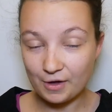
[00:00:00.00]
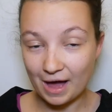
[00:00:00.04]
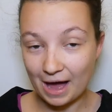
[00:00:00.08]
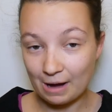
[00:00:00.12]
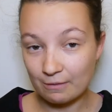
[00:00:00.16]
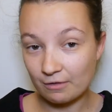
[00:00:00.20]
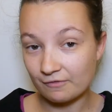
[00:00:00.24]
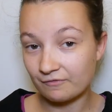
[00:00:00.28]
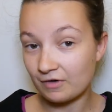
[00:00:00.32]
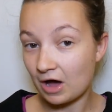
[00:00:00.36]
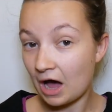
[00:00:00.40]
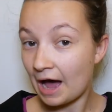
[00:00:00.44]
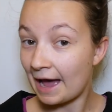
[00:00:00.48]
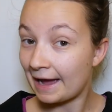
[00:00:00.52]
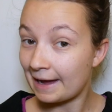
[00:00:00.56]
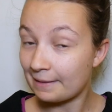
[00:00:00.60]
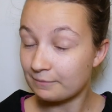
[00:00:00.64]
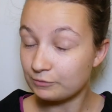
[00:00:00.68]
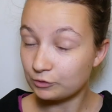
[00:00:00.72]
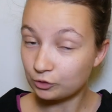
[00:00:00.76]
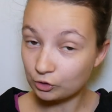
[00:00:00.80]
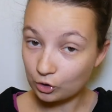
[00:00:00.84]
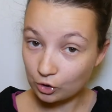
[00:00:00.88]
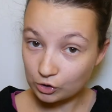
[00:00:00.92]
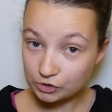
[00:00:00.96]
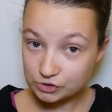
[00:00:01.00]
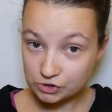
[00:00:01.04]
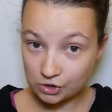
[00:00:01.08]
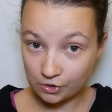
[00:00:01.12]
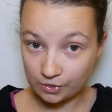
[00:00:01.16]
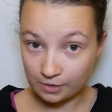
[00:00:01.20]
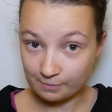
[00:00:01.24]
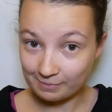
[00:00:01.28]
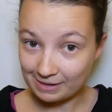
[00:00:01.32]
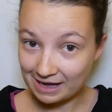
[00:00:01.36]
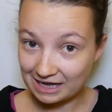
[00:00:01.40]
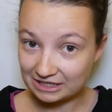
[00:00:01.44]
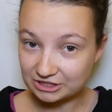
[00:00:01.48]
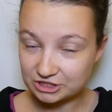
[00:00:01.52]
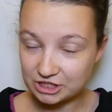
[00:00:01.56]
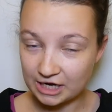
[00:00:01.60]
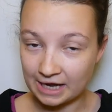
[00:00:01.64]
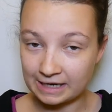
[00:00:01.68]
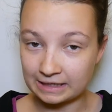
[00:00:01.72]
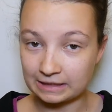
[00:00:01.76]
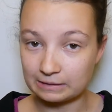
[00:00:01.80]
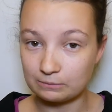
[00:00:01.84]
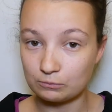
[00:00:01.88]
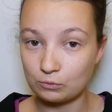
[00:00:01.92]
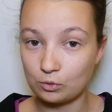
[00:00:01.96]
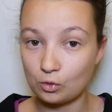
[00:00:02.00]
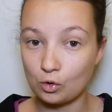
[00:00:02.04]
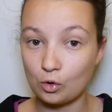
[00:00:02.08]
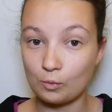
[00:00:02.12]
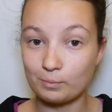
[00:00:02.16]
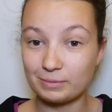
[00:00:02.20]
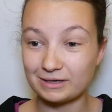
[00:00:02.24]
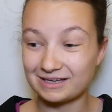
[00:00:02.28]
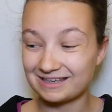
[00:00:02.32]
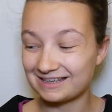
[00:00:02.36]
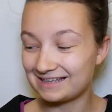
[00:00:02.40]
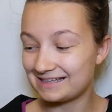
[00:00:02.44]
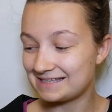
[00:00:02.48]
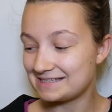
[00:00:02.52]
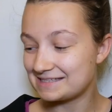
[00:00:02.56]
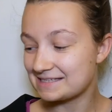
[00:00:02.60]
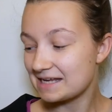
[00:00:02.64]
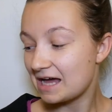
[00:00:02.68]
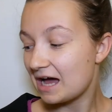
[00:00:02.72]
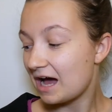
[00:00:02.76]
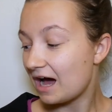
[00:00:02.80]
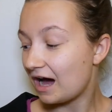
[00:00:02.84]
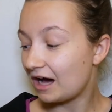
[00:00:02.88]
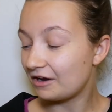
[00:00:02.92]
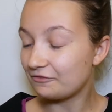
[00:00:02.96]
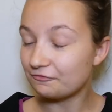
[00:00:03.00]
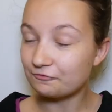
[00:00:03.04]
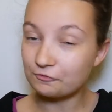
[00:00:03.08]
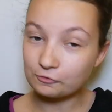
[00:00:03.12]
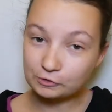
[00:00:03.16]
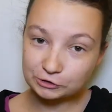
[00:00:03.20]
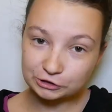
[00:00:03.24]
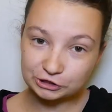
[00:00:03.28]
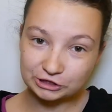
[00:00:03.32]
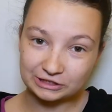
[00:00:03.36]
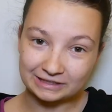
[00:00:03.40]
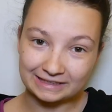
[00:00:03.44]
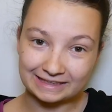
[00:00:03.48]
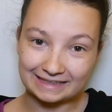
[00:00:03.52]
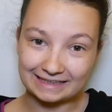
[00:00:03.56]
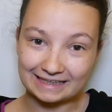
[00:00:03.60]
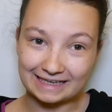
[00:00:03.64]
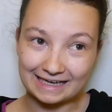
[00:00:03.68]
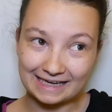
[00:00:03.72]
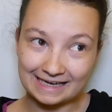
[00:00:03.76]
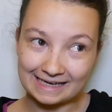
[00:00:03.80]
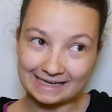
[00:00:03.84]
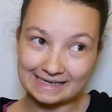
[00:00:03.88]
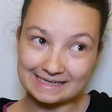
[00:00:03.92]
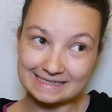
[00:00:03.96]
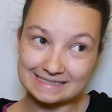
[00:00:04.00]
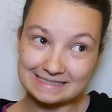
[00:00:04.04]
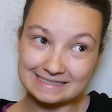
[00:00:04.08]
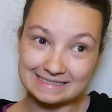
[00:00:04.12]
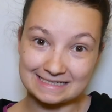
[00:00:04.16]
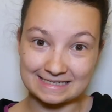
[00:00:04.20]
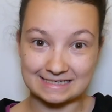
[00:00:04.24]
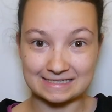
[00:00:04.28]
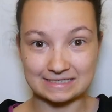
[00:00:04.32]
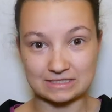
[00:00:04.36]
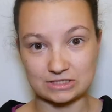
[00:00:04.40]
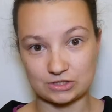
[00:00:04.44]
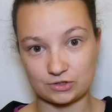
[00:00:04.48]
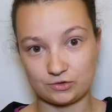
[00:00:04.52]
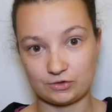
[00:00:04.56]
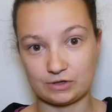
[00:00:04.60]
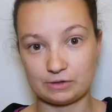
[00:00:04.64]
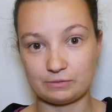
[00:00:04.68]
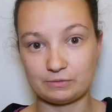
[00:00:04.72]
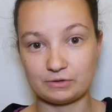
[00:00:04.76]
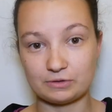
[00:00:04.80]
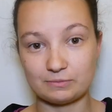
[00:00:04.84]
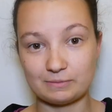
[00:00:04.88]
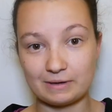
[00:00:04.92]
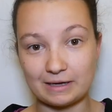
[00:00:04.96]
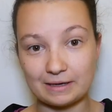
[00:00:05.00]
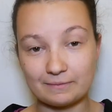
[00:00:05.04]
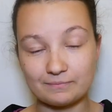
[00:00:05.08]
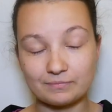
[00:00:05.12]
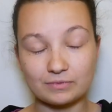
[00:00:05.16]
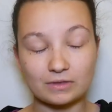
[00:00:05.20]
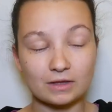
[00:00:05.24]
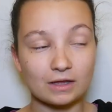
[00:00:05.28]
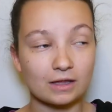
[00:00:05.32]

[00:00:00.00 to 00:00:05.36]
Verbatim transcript: However, I am not on the patch anymore because unfortunately it didn't agree with me.